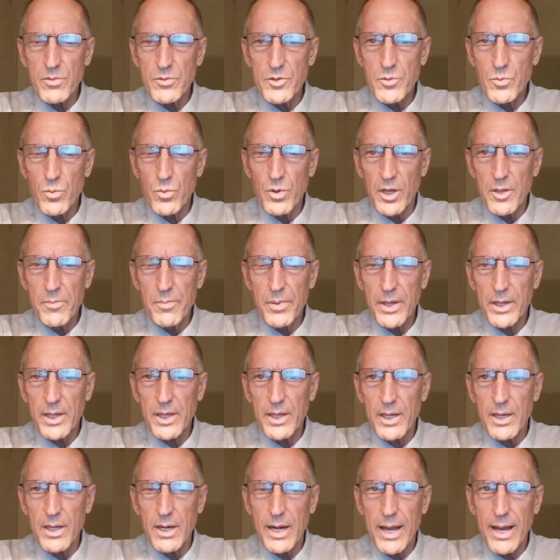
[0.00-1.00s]
really
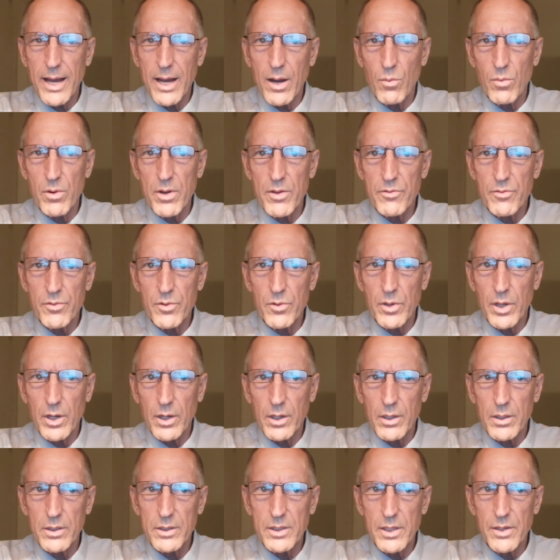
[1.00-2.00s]
picky in how I went through
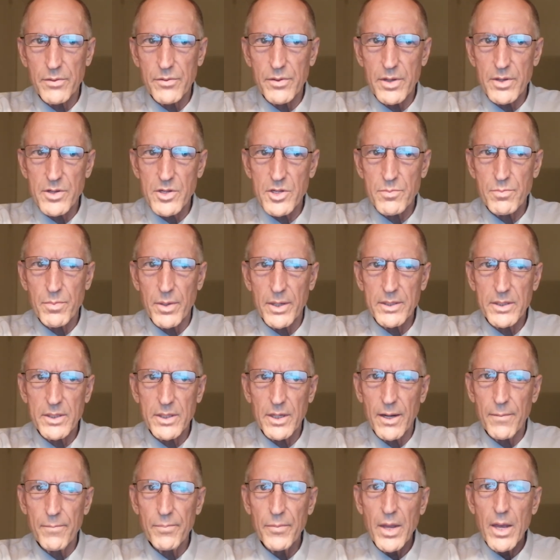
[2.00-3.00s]
and looked at this, but
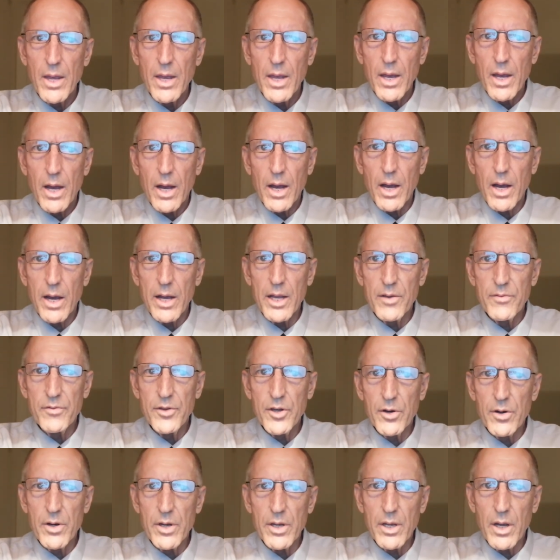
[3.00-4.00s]
if
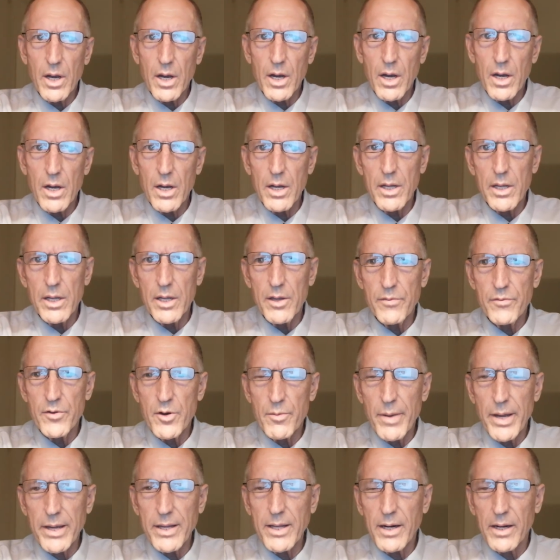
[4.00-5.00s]
you're
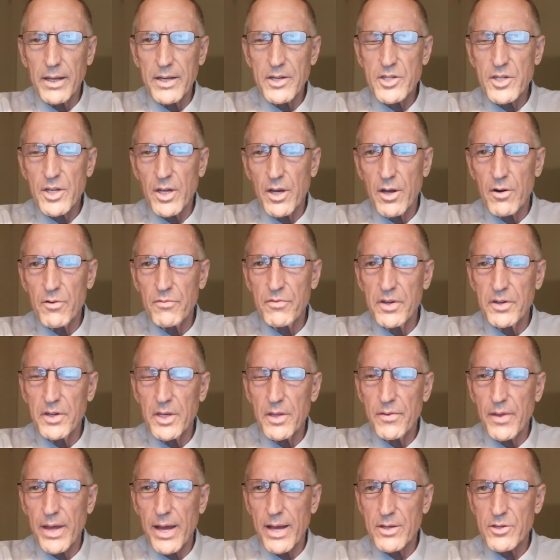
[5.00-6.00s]
making at least
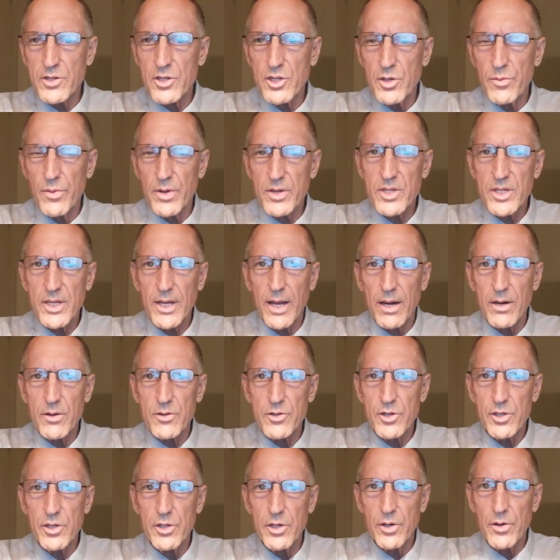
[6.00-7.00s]
$150,000
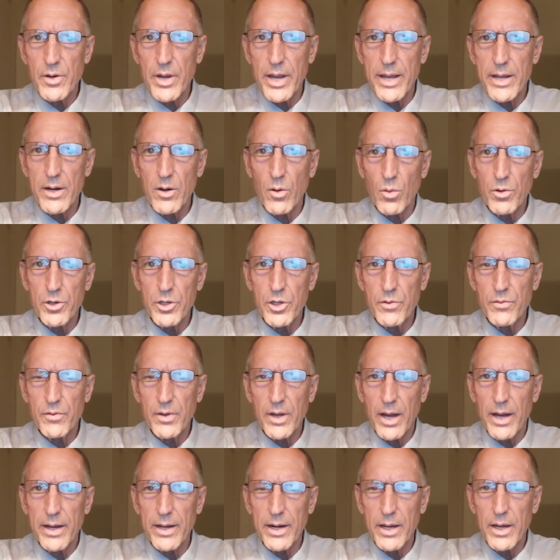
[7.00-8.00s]
US a year, and or you've
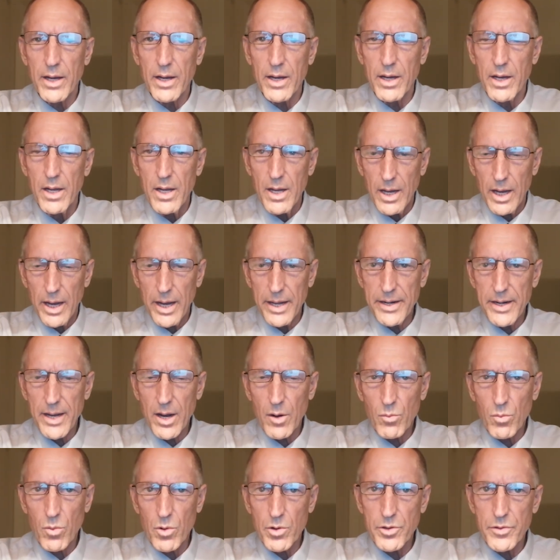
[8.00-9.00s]
got a
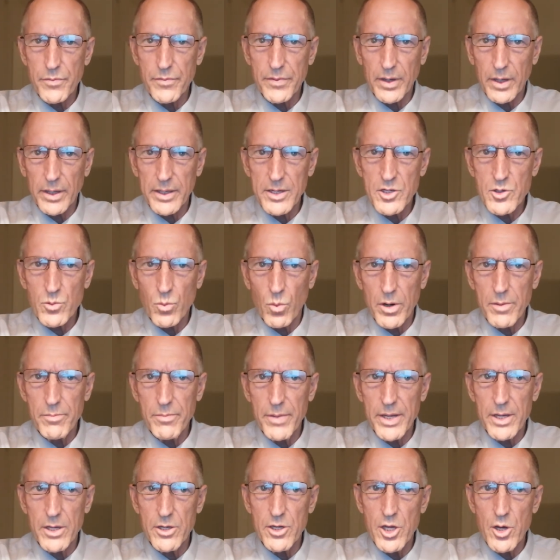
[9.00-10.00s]
net worth of at least 1
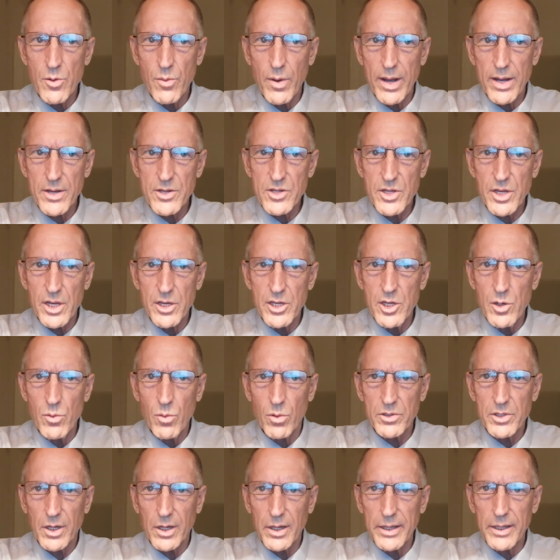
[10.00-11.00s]
million US, and you
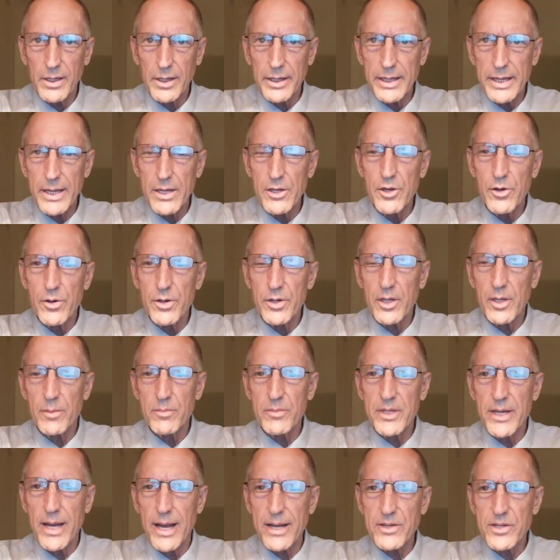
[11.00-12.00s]
want to legally get your income
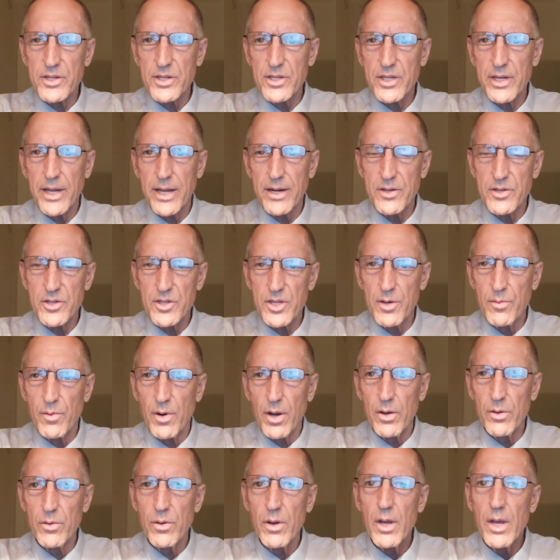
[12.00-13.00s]
taxes down to
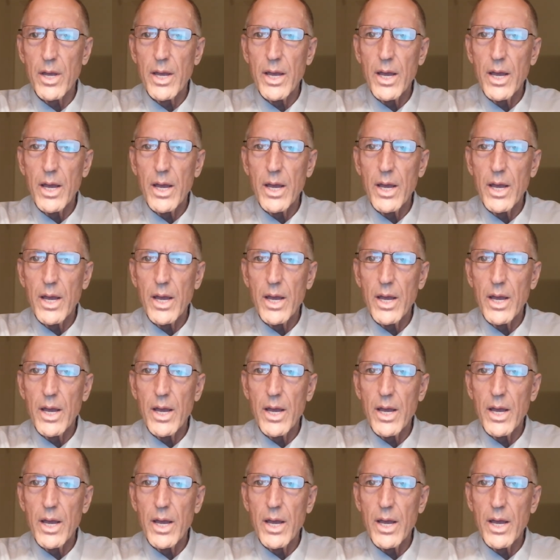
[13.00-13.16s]
zero,